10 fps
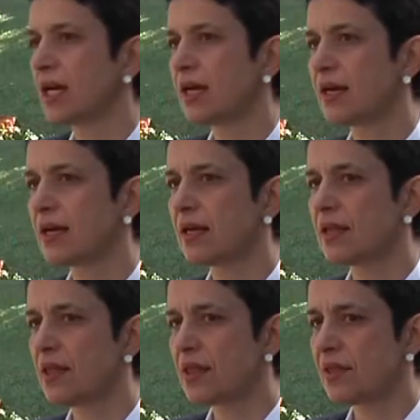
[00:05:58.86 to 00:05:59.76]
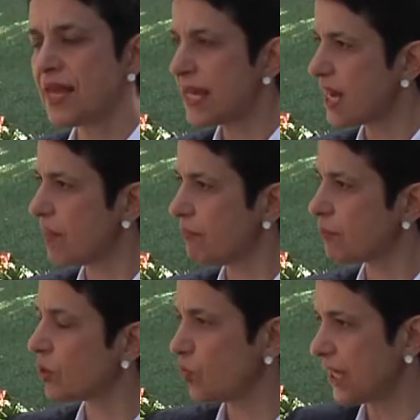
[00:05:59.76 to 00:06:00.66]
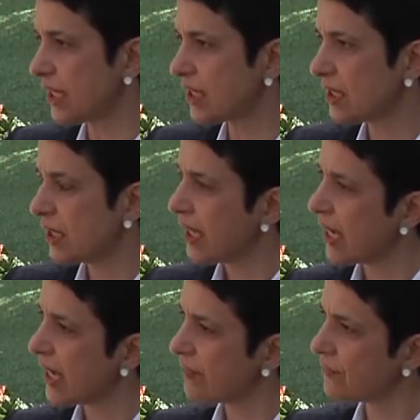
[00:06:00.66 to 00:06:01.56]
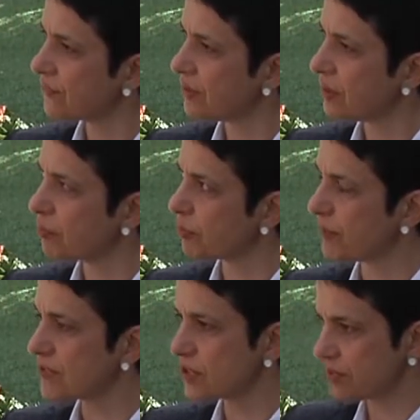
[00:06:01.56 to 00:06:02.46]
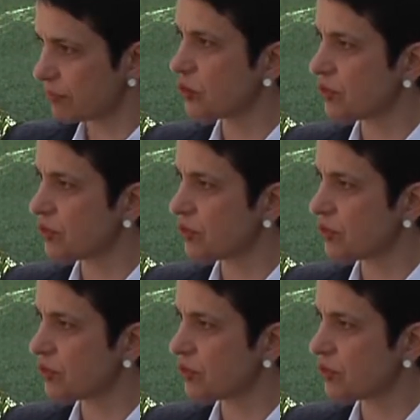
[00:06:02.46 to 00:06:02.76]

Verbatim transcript: Uh, they come for a week and uh, professors from the